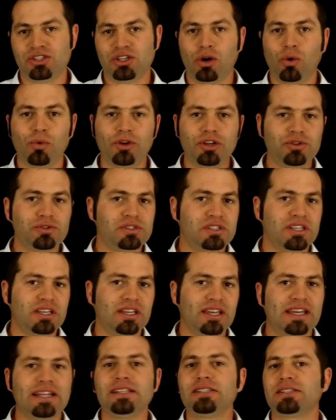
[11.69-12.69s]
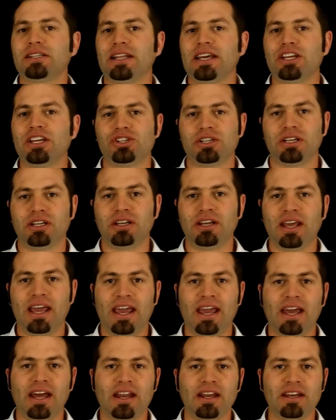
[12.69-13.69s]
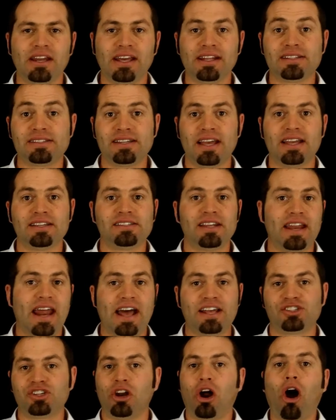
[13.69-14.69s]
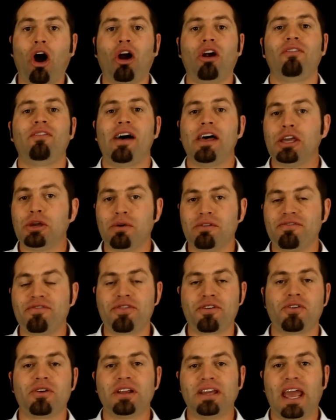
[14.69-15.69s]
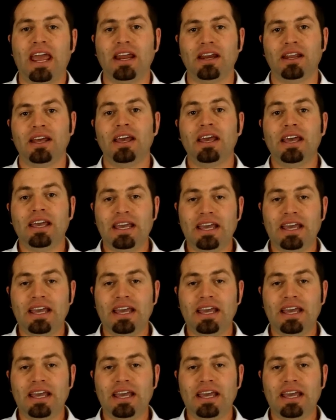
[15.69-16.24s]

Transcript: So when you see insulation and it says it has an R value of 38,